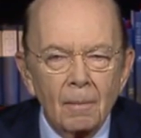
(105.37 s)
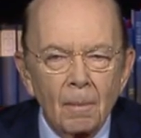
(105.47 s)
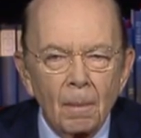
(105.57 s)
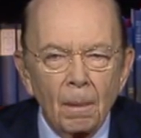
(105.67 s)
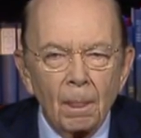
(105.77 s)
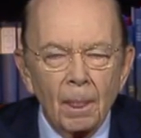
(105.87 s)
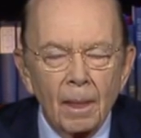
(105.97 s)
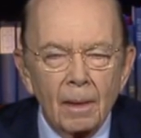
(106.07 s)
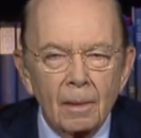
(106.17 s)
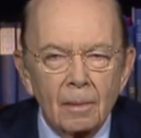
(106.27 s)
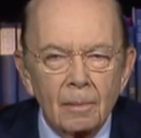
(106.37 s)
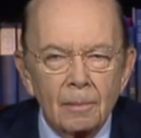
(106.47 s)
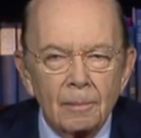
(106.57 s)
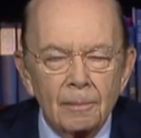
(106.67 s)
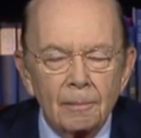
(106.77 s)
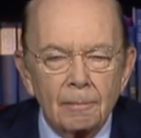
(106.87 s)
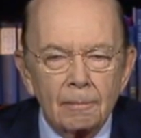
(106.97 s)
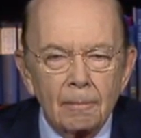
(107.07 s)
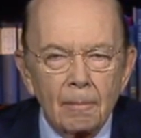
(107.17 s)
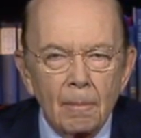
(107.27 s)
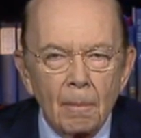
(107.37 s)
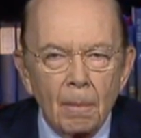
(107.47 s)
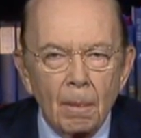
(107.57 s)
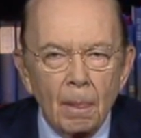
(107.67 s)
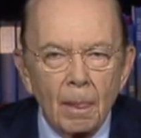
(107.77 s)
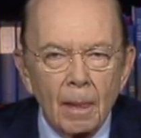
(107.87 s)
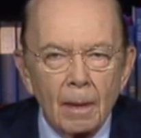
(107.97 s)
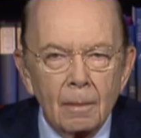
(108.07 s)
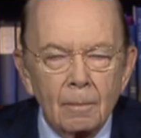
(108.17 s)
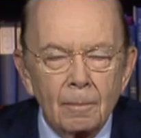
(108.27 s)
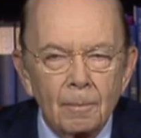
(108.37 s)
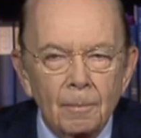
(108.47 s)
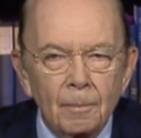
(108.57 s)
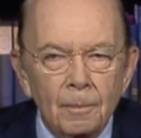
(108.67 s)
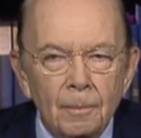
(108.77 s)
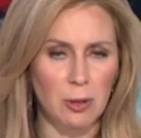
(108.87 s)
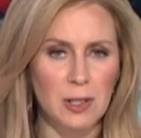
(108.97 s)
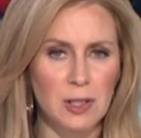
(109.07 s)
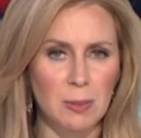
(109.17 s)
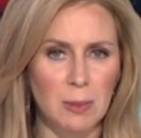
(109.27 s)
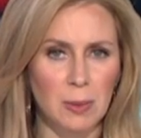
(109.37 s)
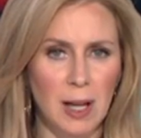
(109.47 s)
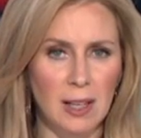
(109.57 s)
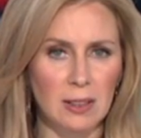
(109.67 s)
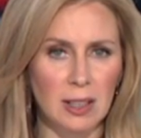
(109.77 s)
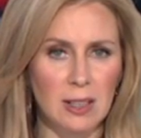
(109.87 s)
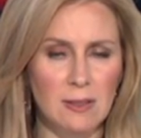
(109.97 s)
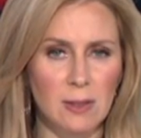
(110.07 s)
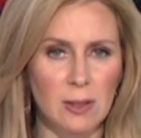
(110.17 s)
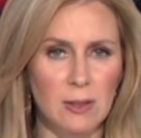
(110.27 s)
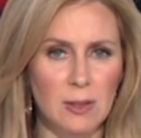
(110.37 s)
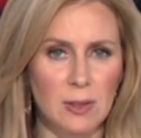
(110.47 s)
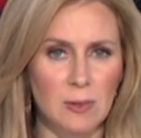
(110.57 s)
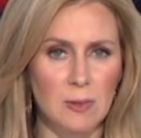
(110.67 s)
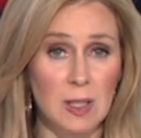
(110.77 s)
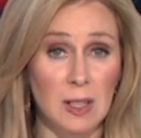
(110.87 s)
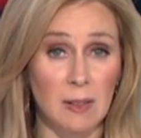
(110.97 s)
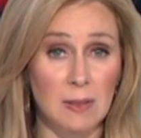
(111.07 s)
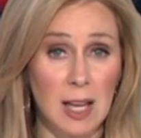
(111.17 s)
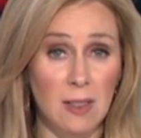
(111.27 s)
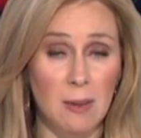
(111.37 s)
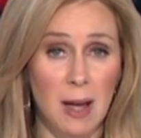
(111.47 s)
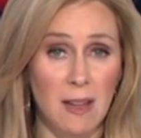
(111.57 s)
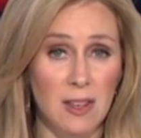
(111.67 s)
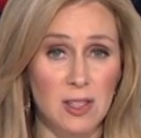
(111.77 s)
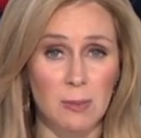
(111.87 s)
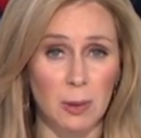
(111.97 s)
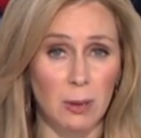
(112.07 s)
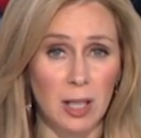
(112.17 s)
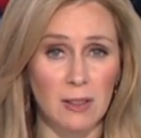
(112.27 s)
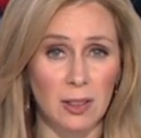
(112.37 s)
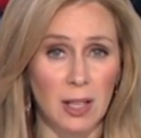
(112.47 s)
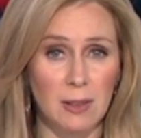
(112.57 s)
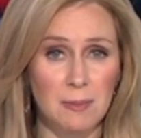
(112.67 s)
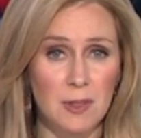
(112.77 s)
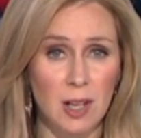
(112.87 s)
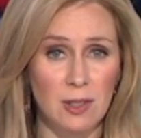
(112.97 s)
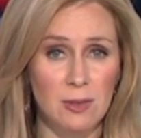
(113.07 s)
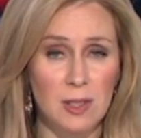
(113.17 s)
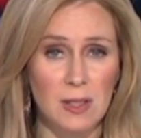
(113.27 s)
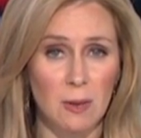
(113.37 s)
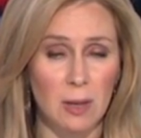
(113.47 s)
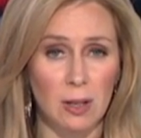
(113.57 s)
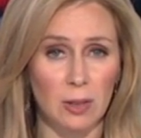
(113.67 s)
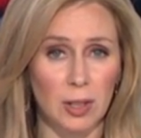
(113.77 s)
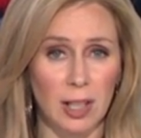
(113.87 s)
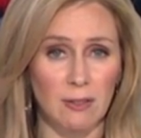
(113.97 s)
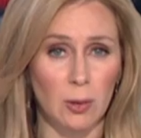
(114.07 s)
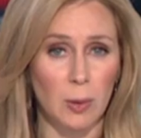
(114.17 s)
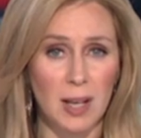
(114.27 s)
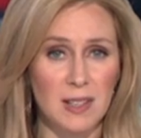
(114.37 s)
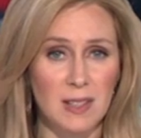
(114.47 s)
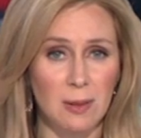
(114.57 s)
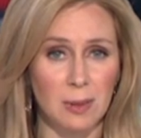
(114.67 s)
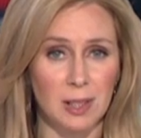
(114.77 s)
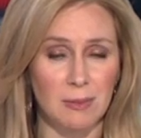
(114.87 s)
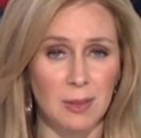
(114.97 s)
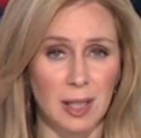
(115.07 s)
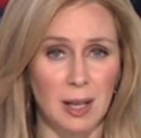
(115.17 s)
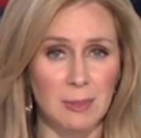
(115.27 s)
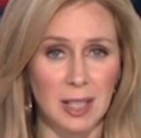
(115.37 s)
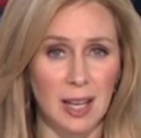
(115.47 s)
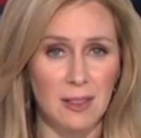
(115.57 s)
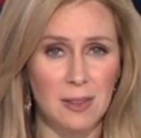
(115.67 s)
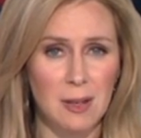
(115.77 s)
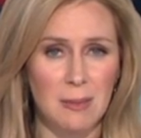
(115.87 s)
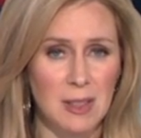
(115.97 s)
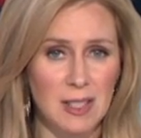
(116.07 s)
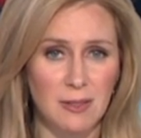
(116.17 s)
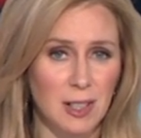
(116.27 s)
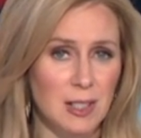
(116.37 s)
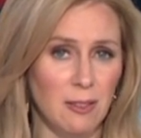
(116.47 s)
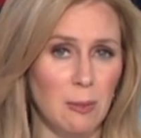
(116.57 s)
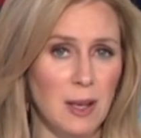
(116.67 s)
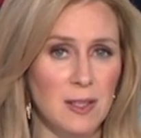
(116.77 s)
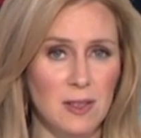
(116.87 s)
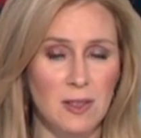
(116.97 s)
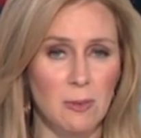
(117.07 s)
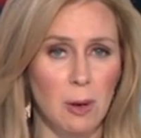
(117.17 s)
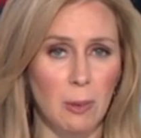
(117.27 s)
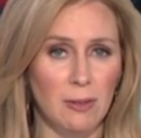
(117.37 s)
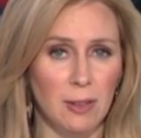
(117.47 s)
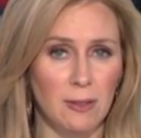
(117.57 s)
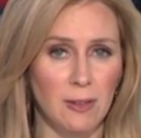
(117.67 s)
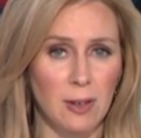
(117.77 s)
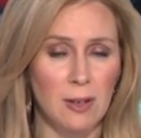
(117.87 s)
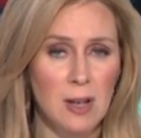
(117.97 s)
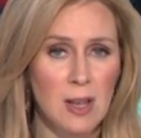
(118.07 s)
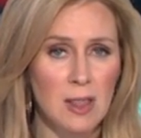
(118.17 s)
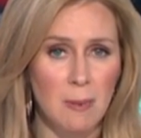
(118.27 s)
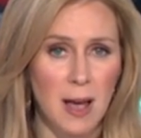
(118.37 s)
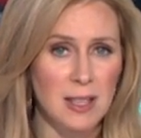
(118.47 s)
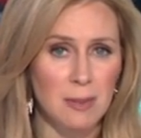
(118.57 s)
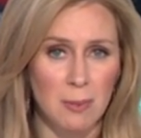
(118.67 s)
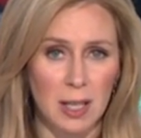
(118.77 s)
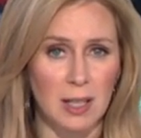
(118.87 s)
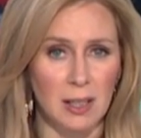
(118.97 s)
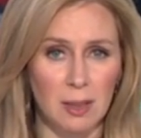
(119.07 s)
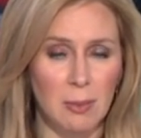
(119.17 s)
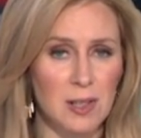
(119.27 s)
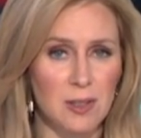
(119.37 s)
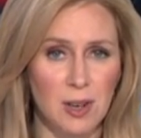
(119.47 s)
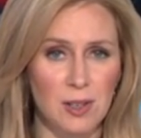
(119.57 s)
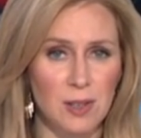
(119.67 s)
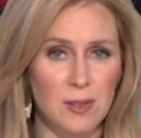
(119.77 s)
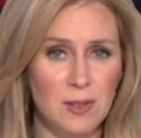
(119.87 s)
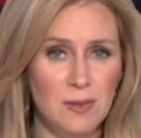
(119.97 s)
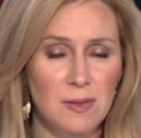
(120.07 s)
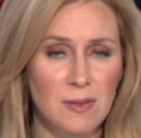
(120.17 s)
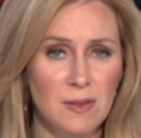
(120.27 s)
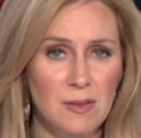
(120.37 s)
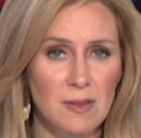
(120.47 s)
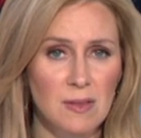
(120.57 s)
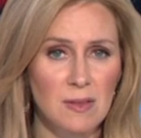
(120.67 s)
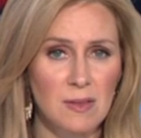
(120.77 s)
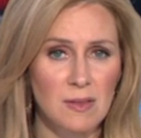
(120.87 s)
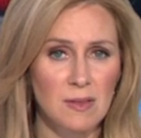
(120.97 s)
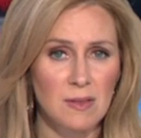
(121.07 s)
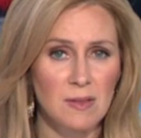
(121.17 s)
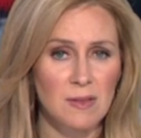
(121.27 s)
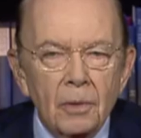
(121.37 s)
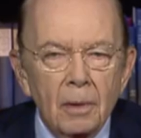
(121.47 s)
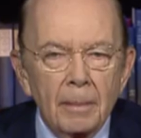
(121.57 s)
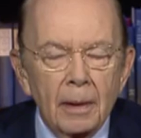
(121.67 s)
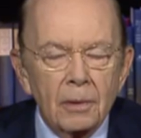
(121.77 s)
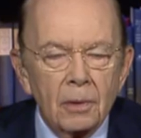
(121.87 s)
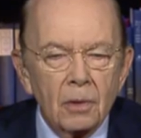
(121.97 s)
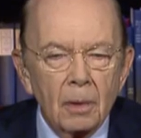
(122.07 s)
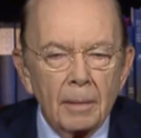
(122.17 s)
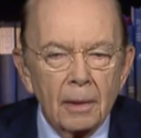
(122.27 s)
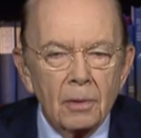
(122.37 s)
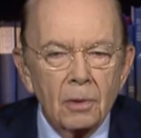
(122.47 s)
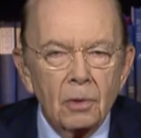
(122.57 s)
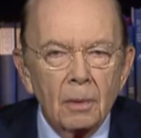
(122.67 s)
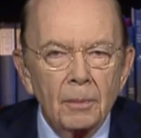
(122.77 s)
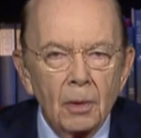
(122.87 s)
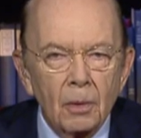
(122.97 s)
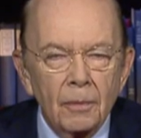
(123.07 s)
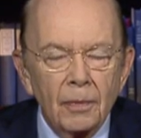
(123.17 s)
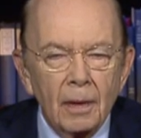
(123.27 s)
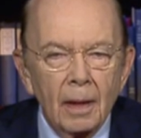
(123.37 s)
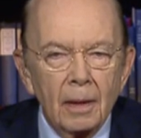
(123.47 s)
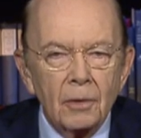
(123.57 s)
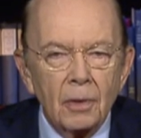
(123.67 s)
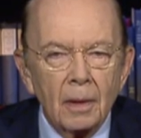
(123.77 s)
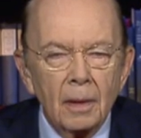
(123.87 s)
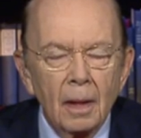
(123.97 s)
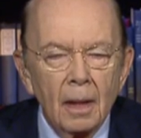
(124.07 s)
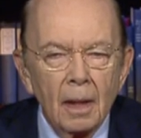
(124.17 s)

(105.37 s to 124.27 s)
Secretary Ross, is that because the president said he was not there to preach to people how to live or to tell them how they should be running their countries, that we are looking for ways that we, we come together? I mean, that's a very different message than what we've heard for the past many administrations. Well, that certainly was the message, a message of unification.